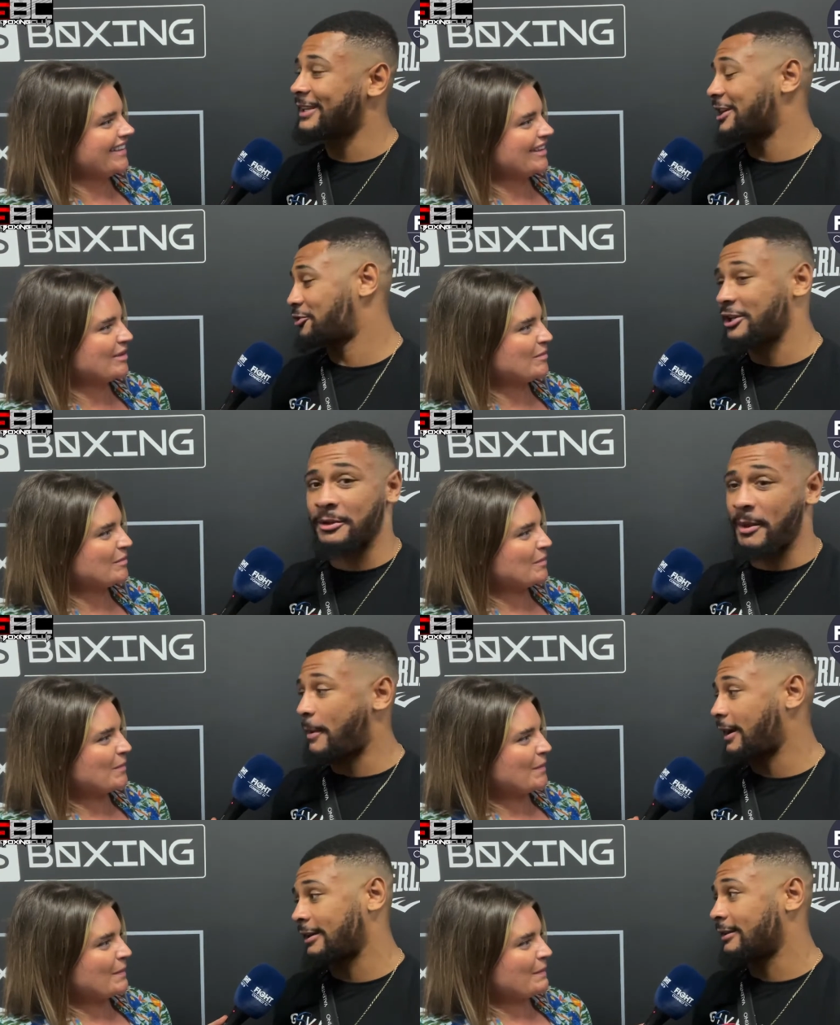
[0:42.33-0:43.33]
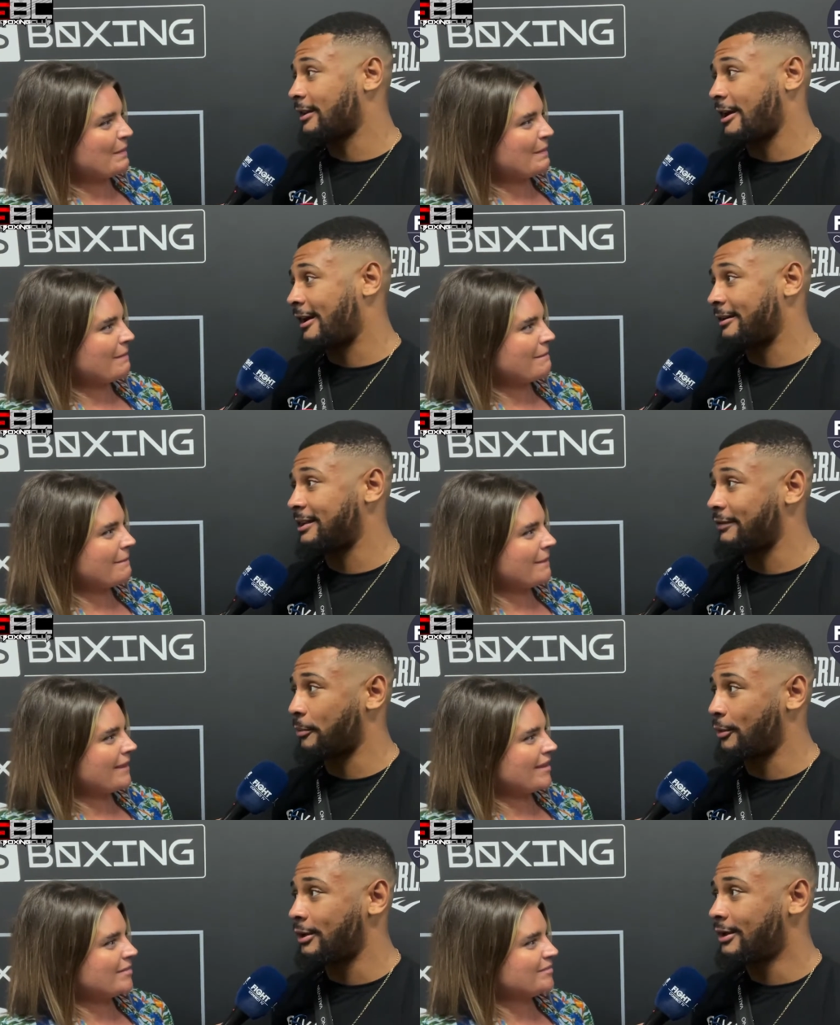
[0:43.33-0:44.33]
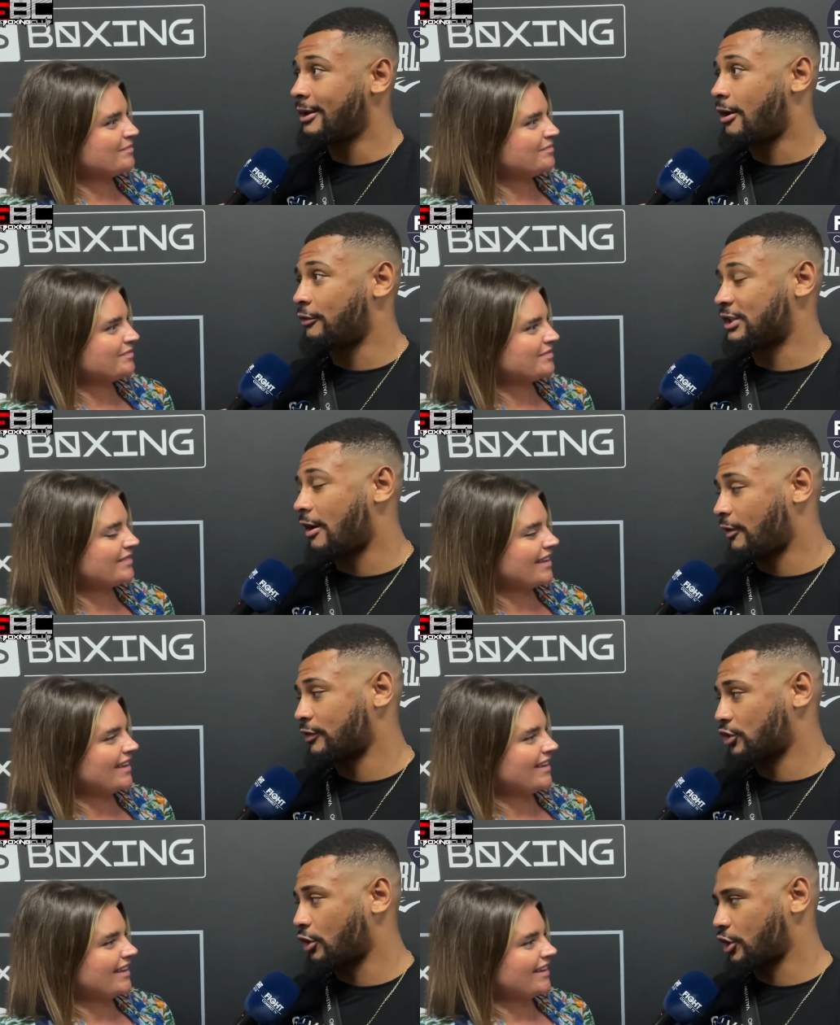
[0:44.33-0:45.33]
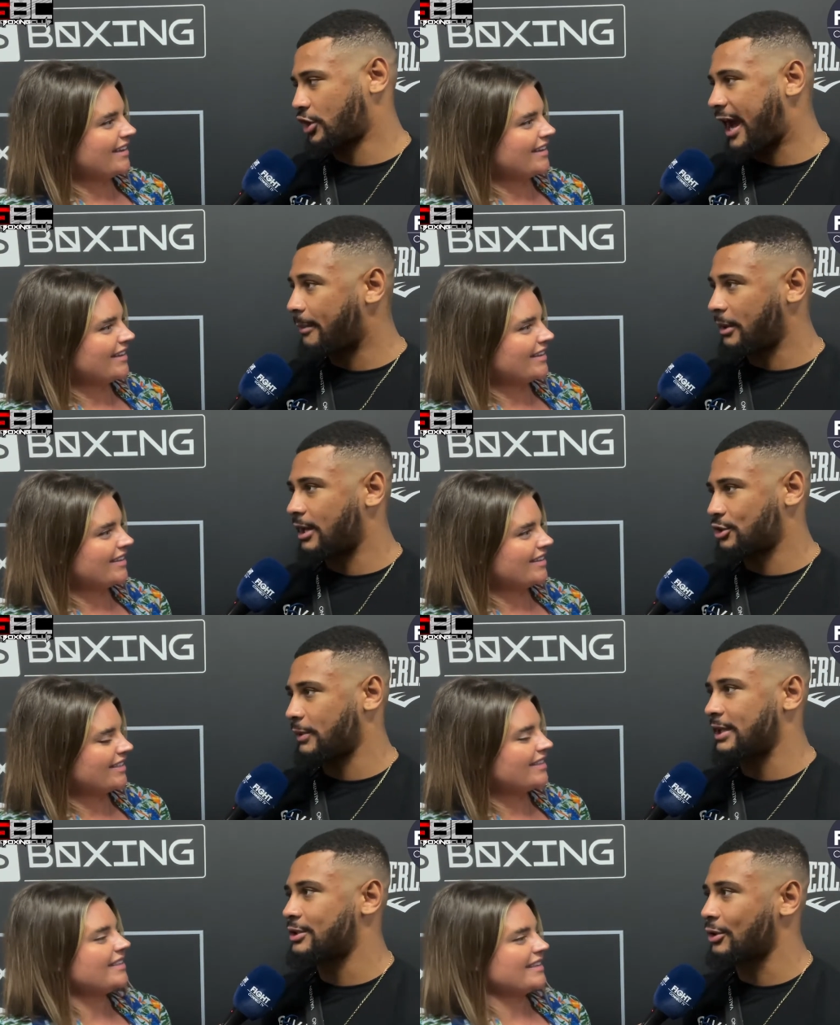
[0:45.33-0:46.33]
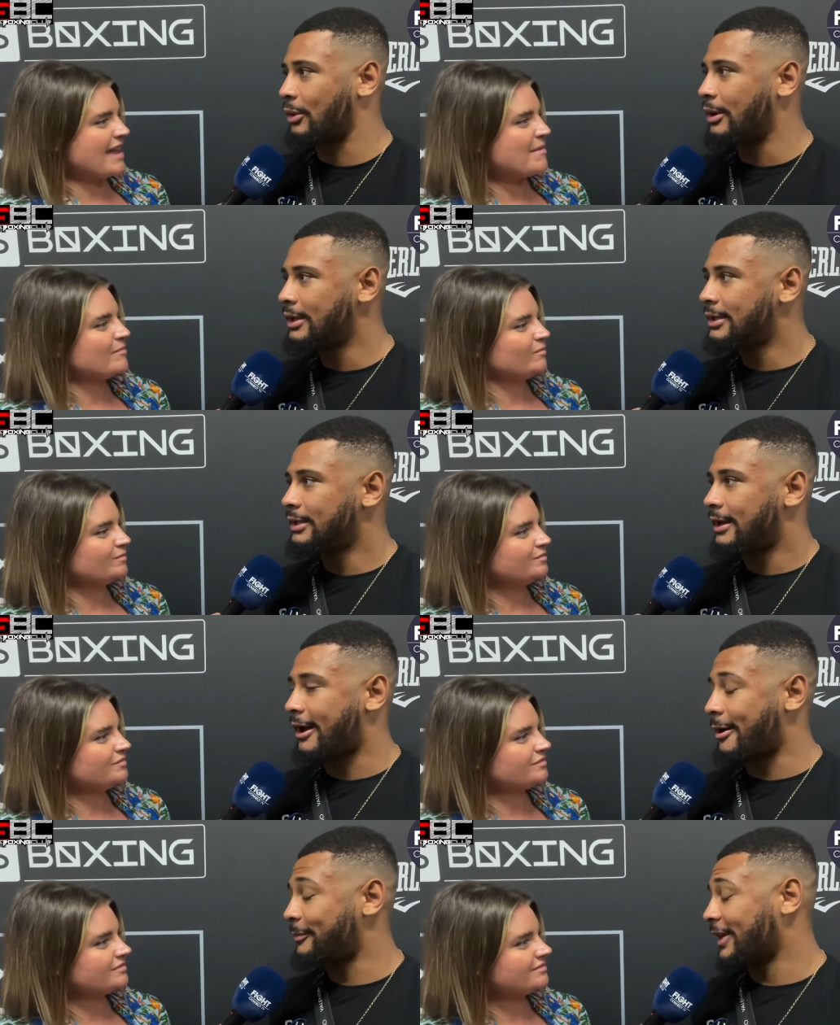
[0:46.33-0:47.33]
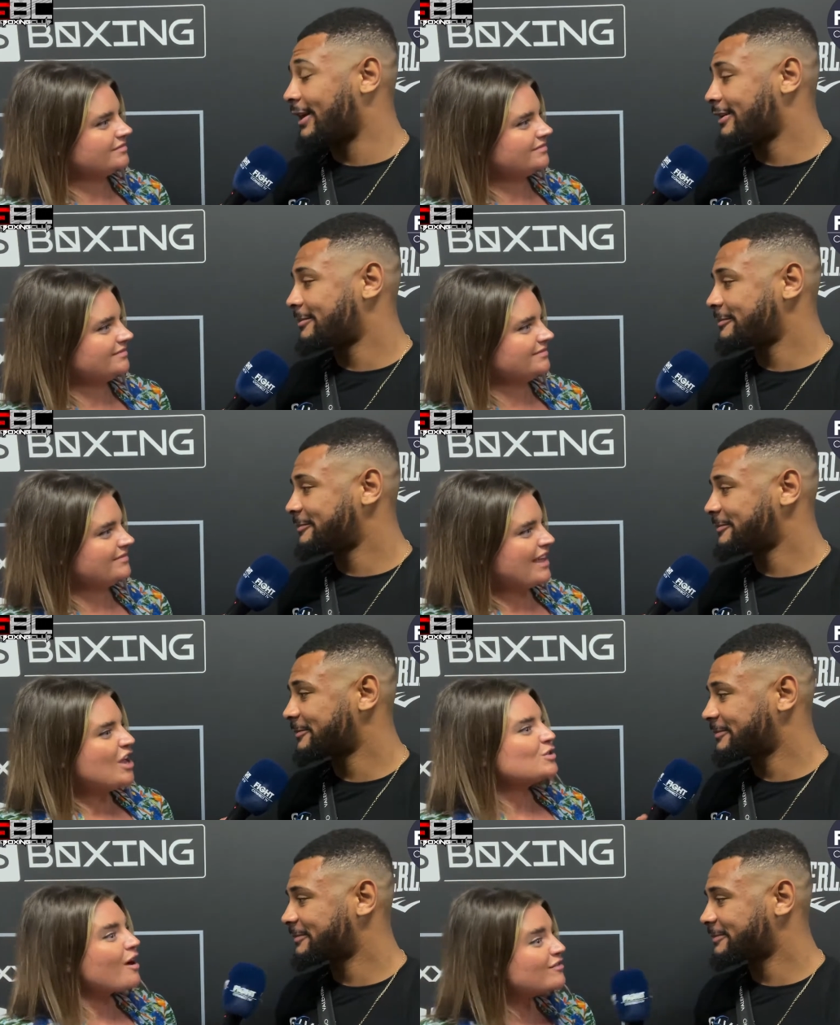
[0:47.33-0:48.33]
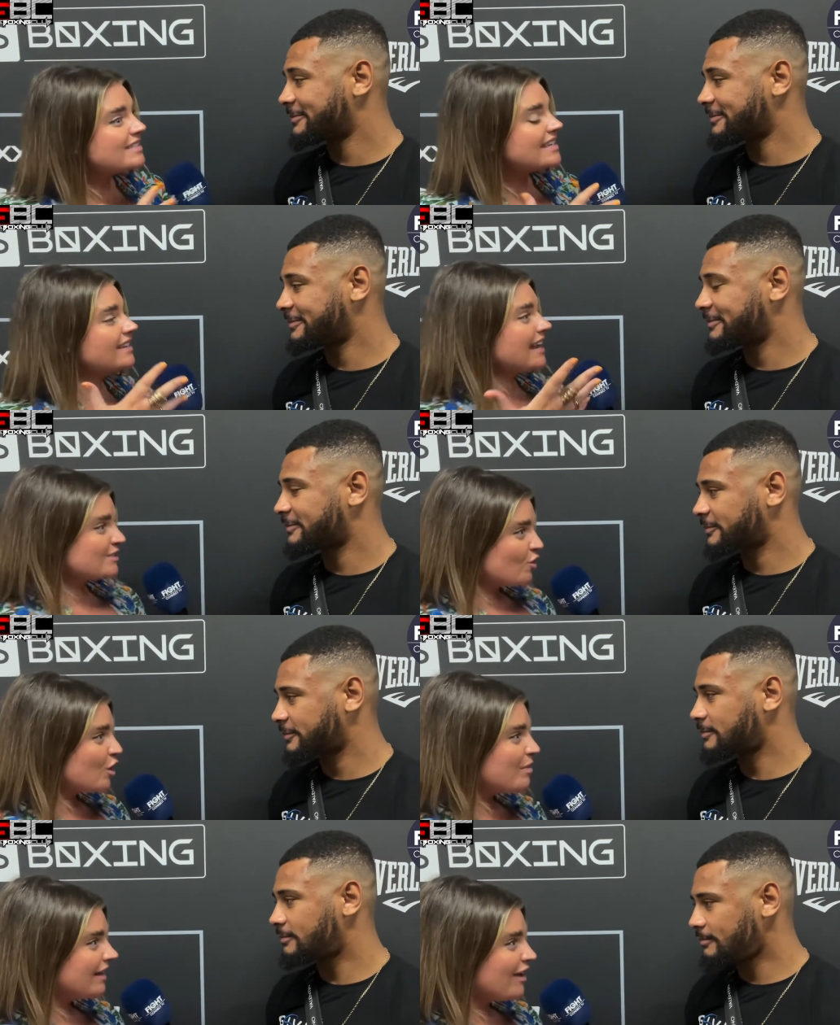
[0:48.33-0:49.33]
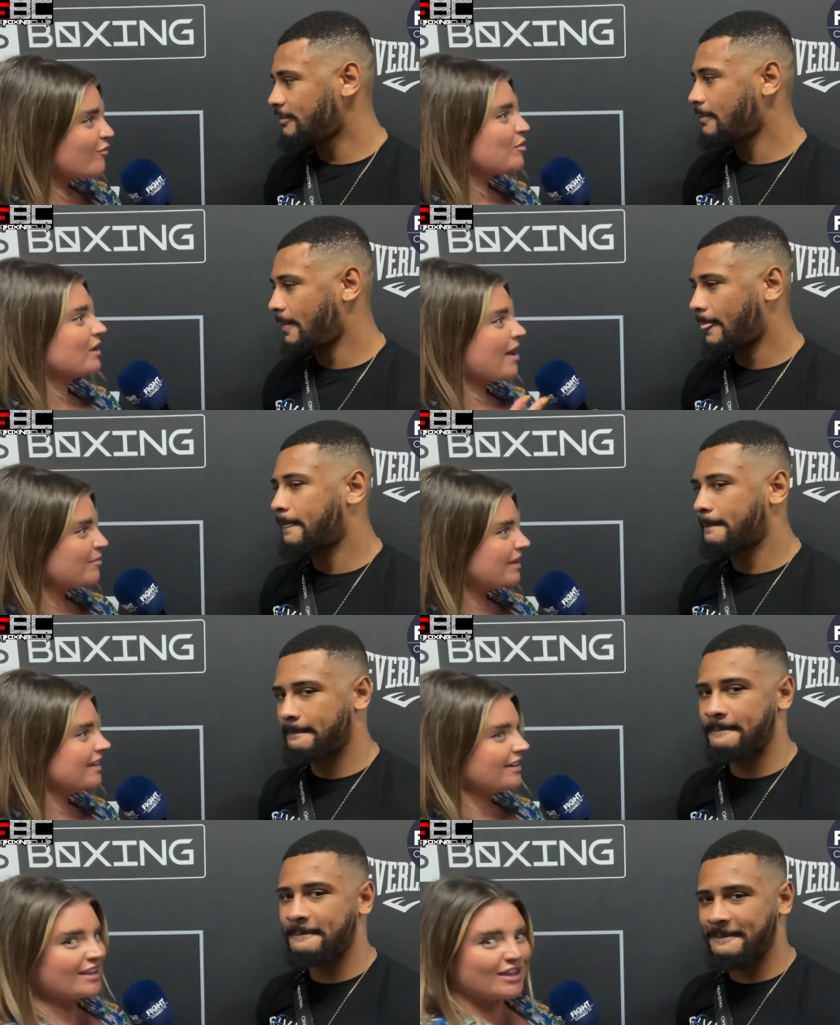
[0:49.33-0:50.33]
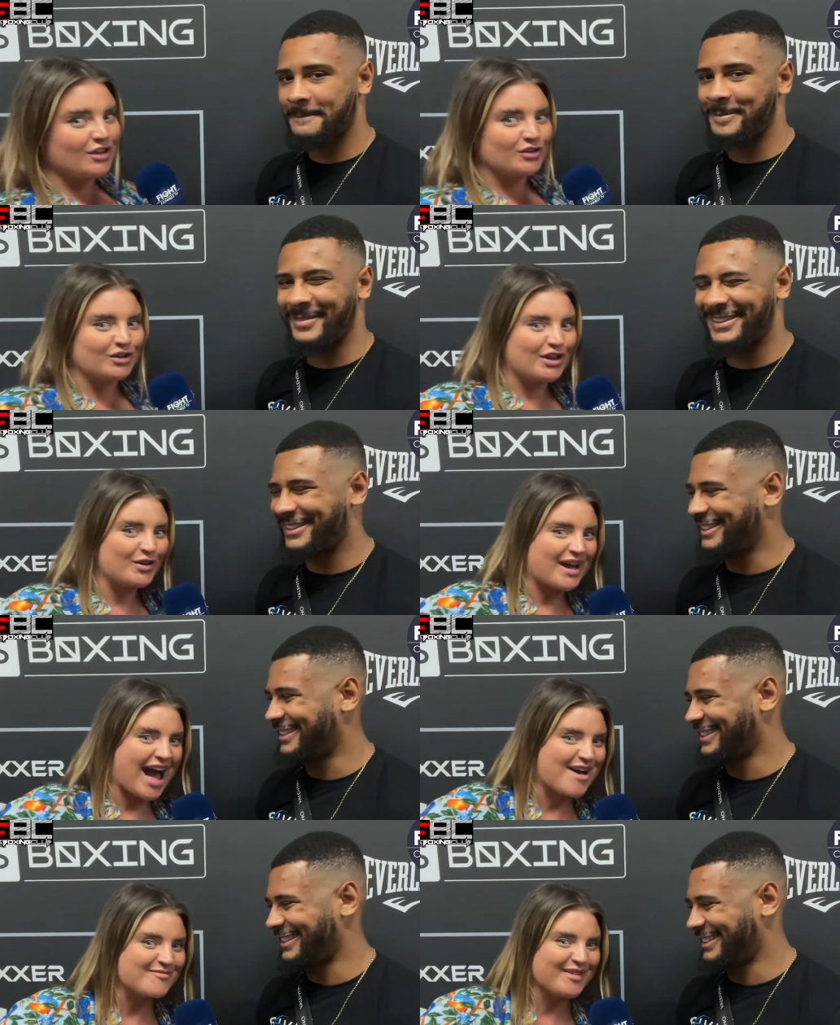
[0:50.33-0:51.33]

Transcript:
Speaker 1: yeah, it's great to be back in uh, Liverpool. Obviously, I, I, started camp last week, so um, yeah.
Speaker 2: So obviously, let's talk about Liverpool and being in, in your new camp.